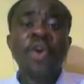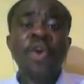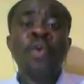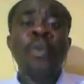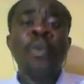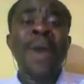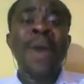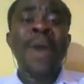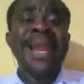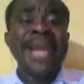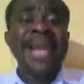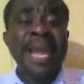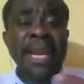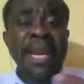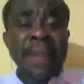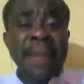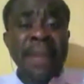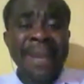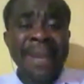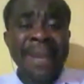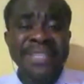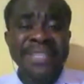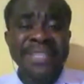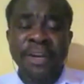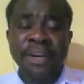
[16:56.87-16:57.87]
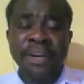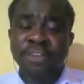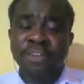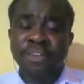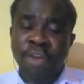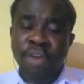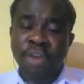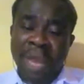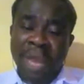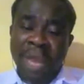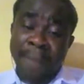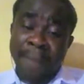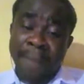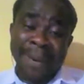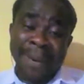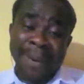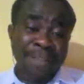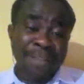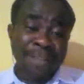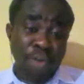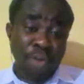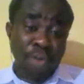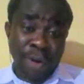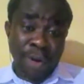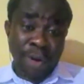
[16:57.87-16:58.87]
While earning per share does not apply
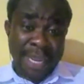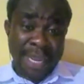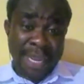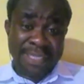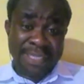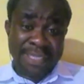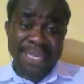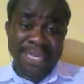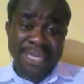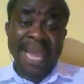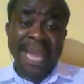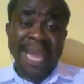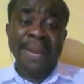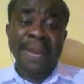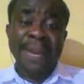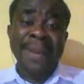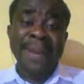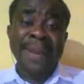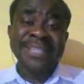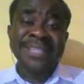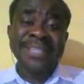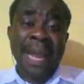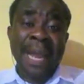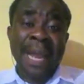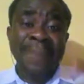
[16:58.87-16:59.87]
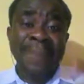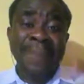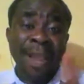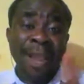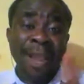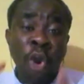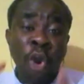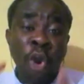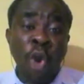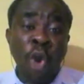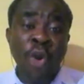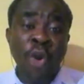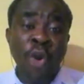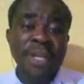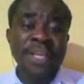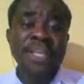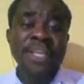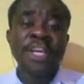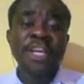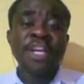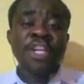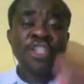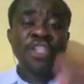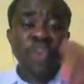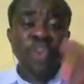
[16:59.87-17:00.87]
to all entities, earning per share apply only
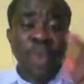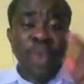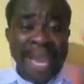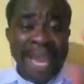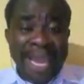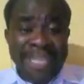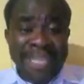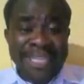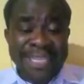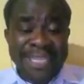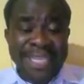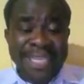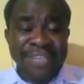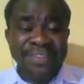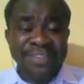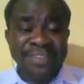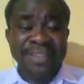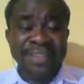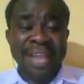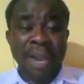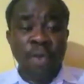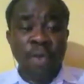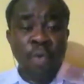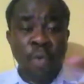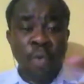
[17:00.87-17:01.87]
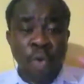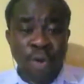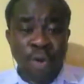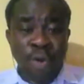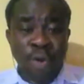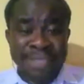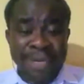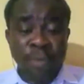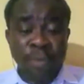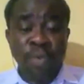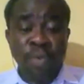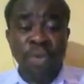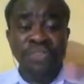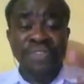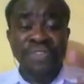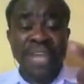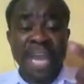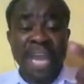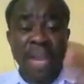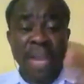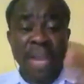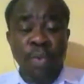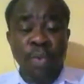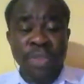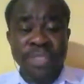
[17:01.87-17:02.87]
to entities that are quoted, whose
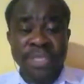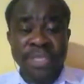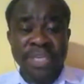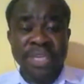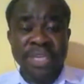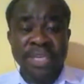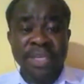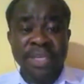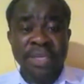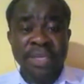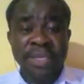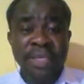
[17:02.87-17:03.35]
equity